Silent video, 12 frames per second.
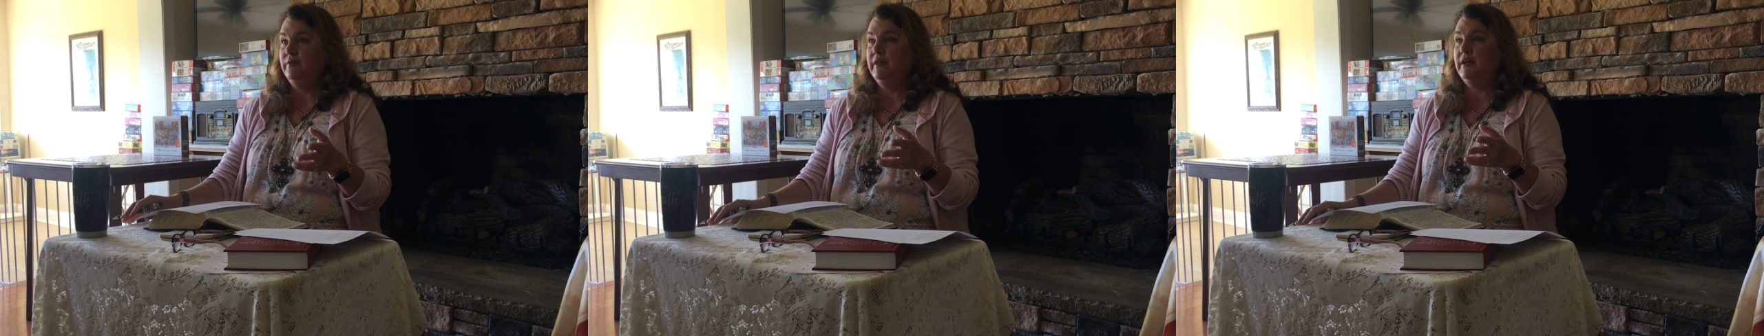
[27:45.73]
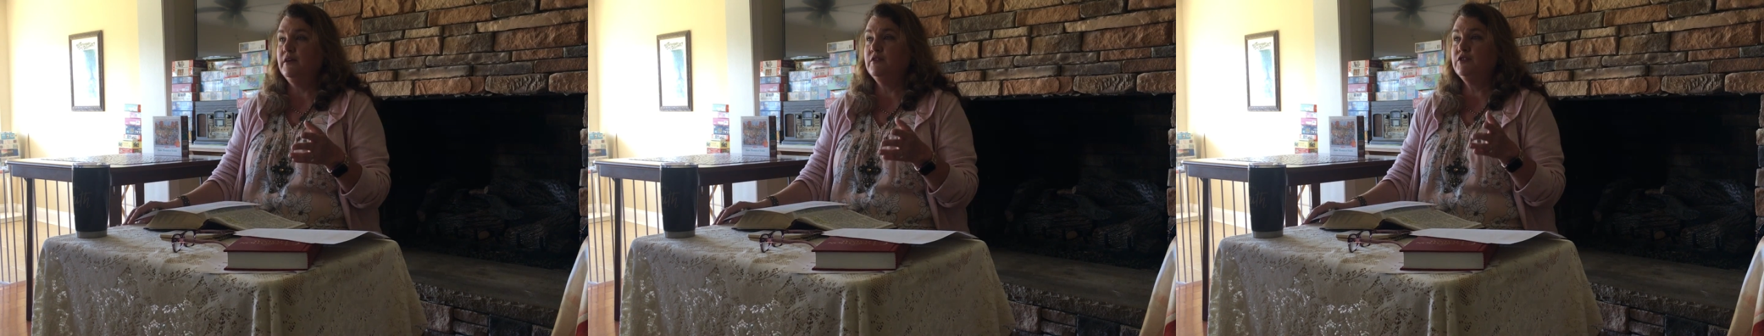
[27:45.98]

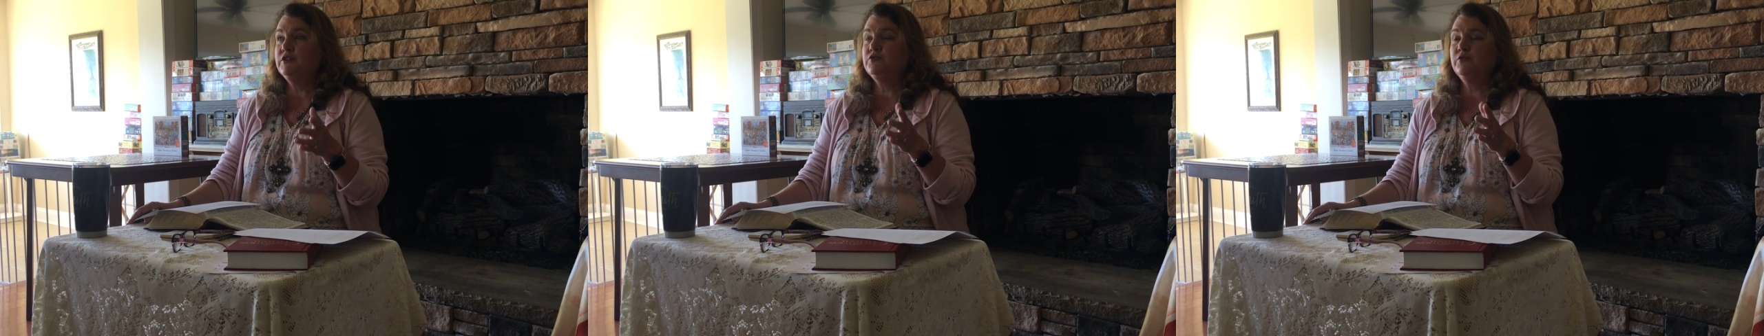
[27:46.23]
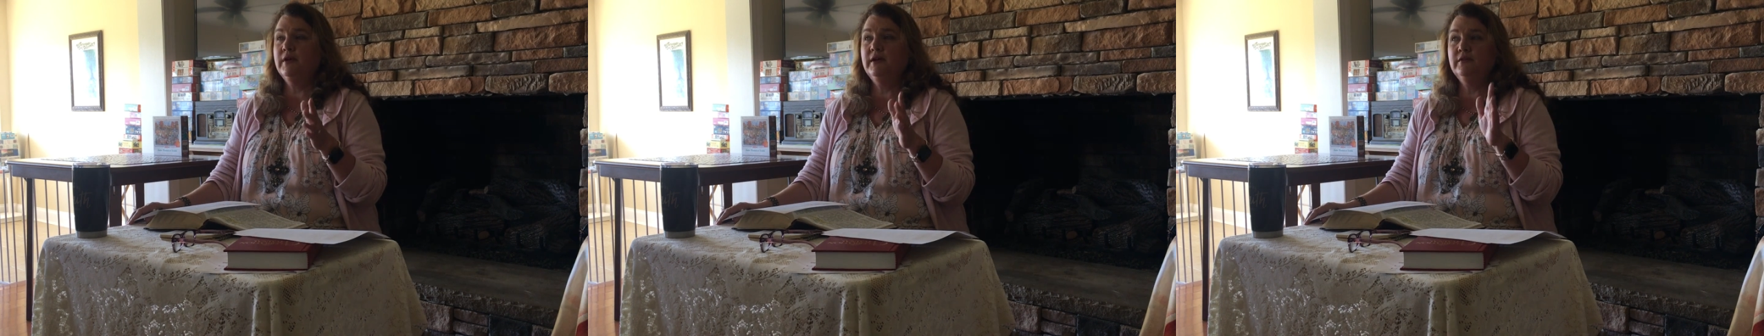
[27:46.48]
They're just
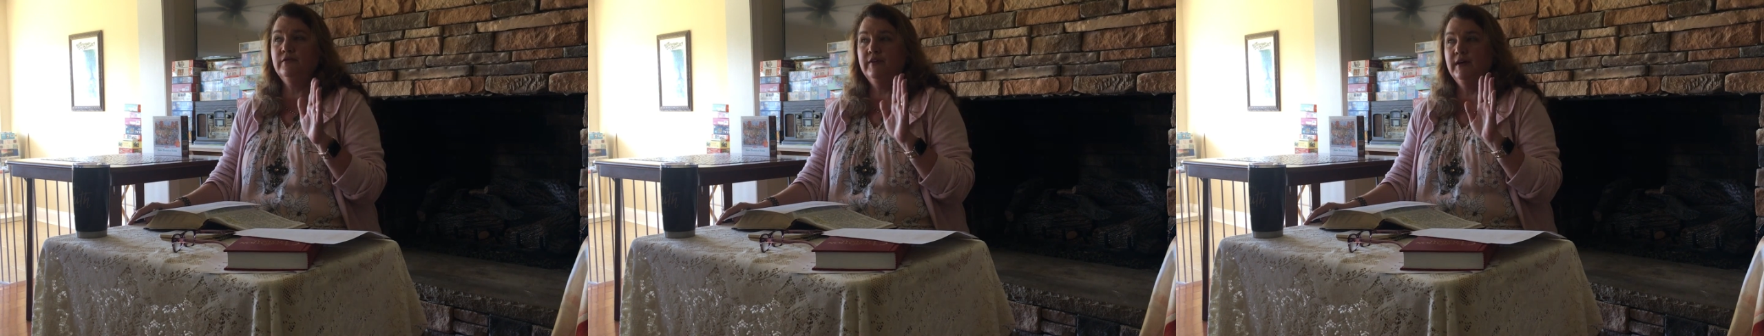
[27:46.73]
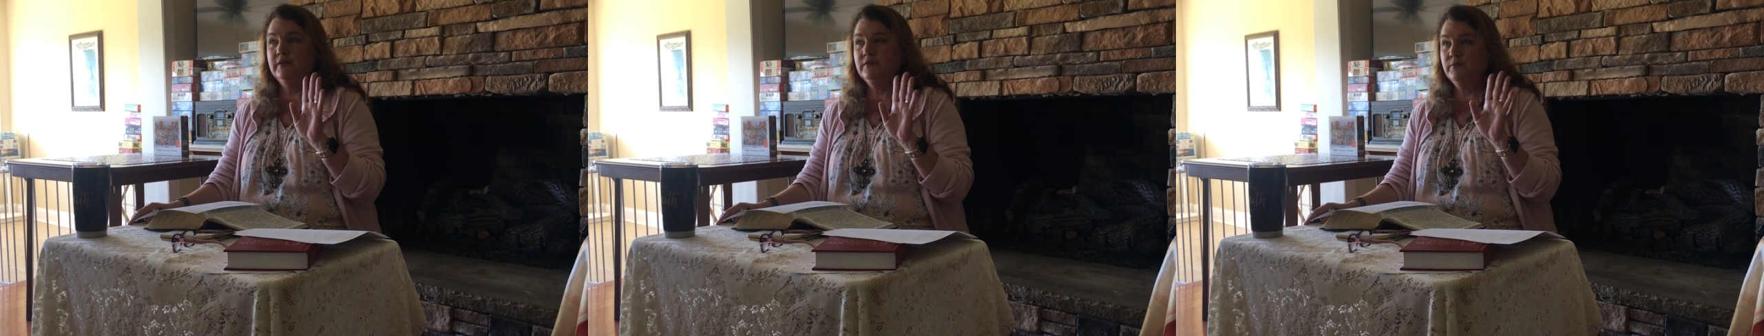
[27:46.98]
trying to
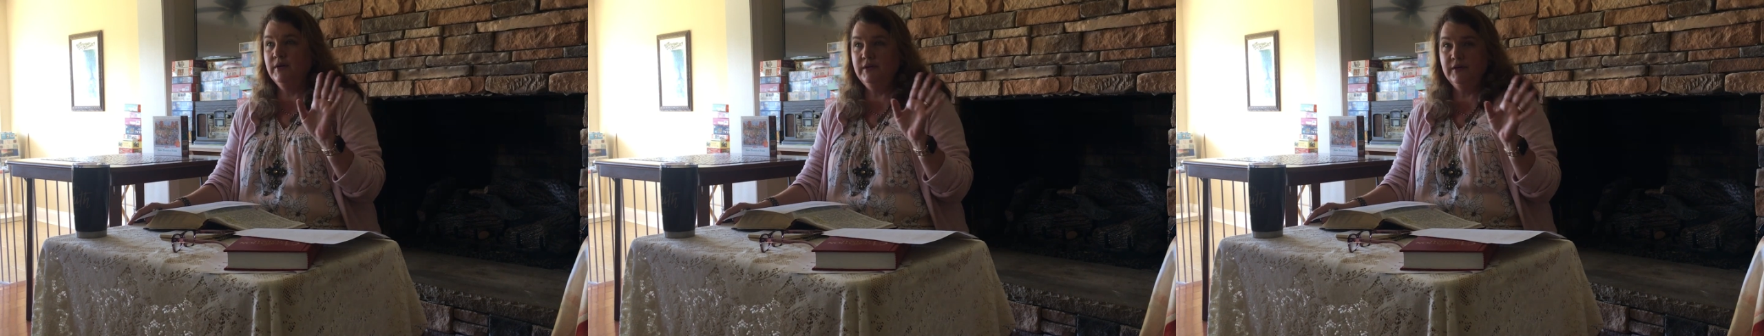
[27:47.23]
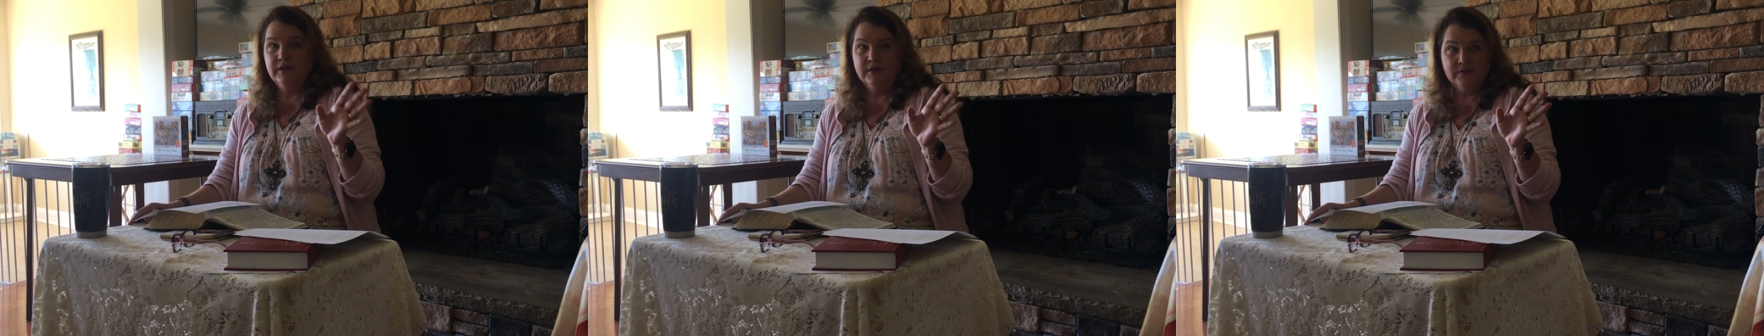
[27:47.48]
find a way
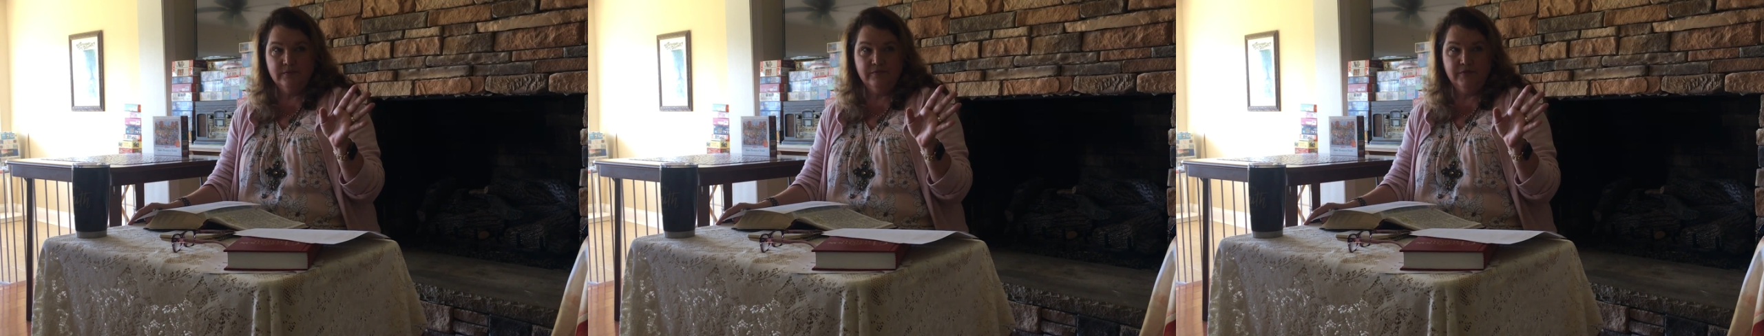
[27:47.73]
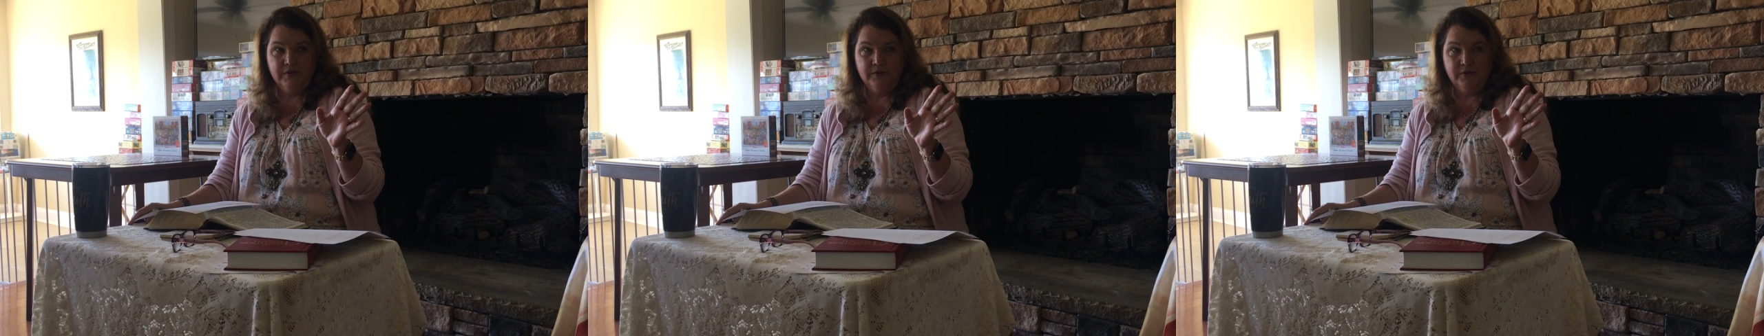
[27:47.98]
to get some
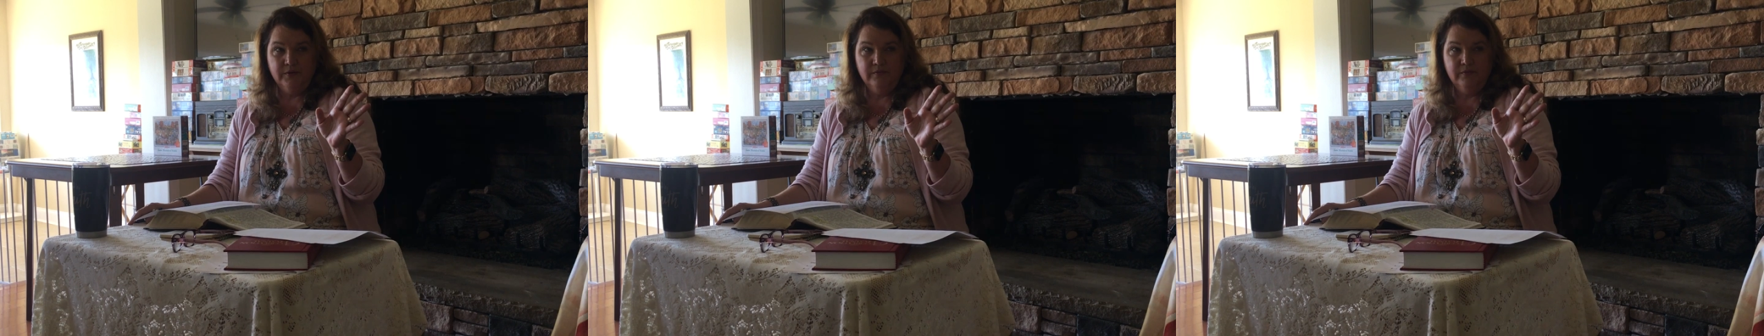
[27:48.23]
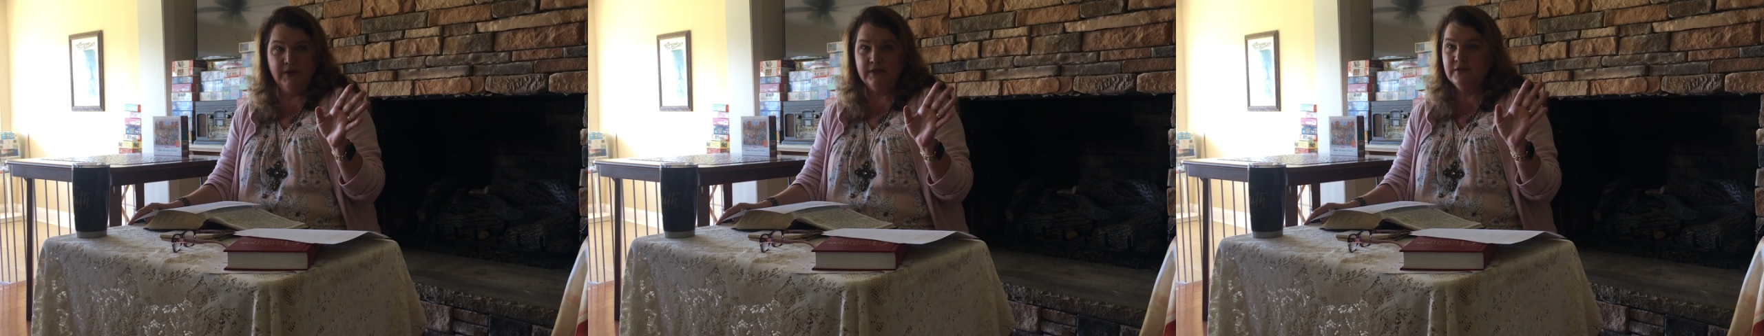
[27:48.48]
food.
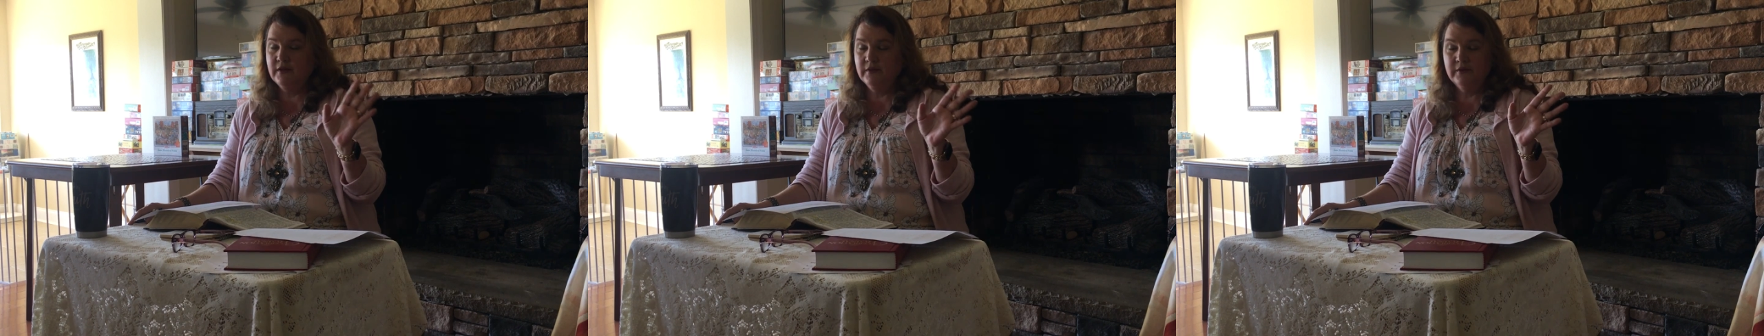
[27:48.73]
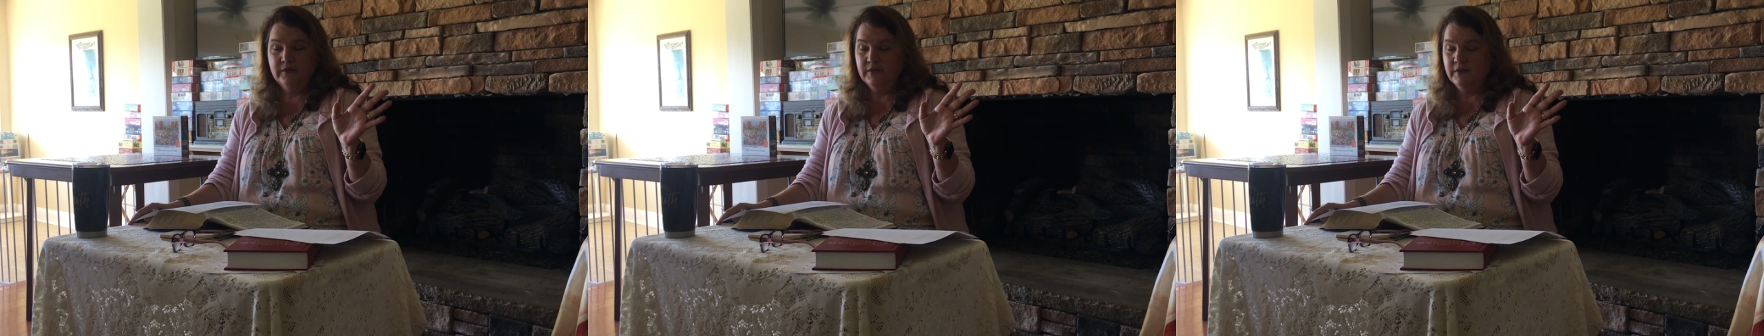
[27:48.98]
That's
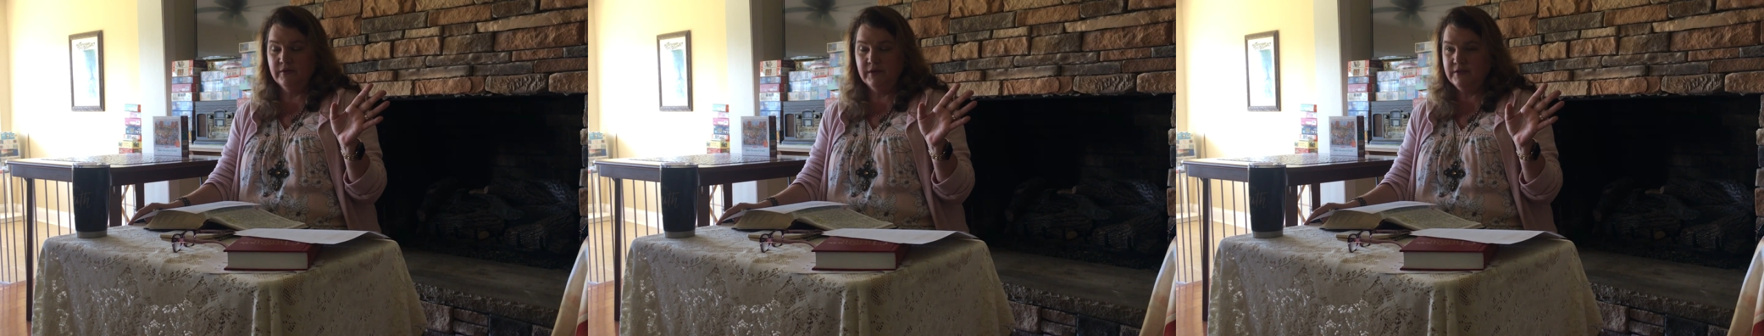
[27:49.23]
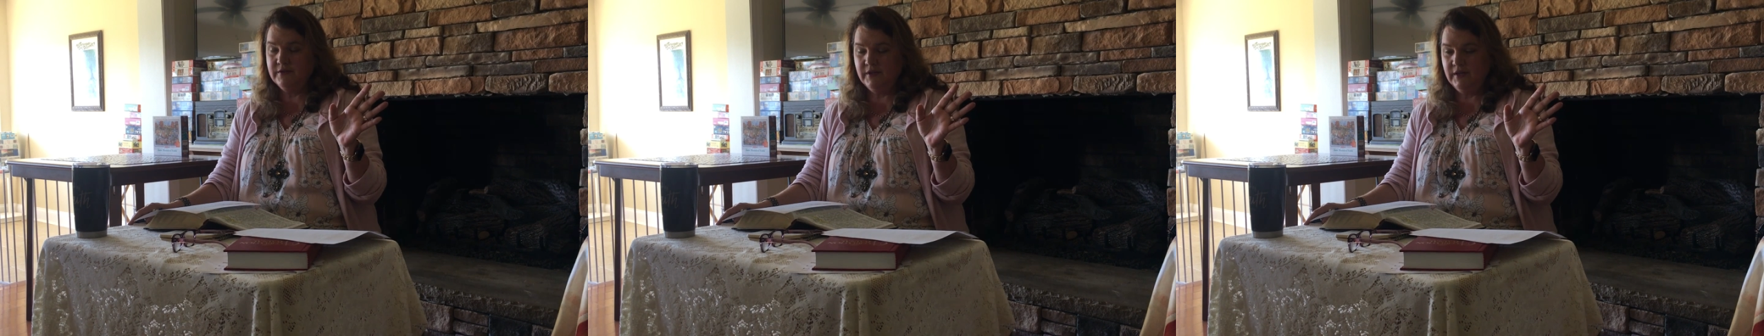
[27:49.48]
all they're
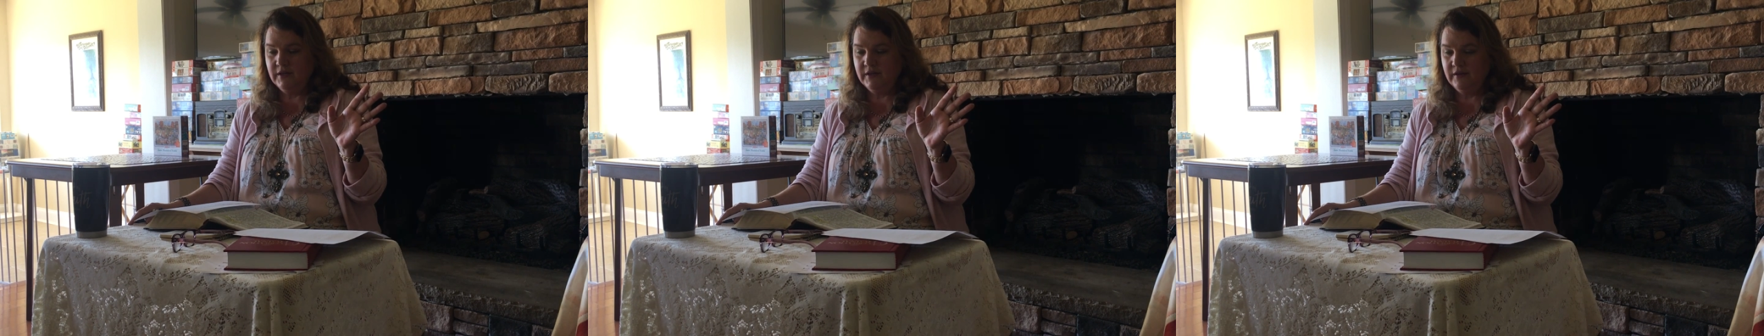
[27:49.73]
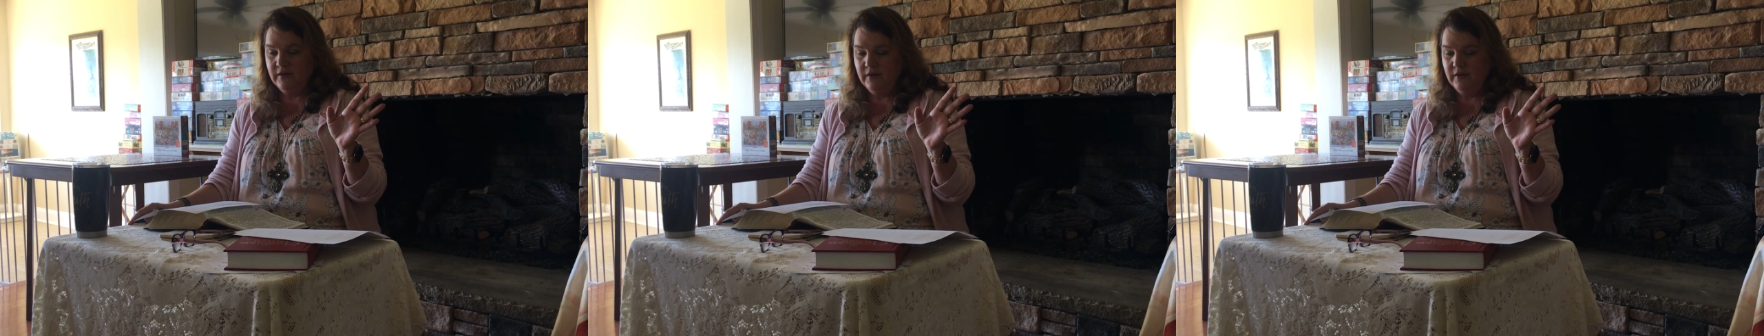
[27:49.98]
interested in.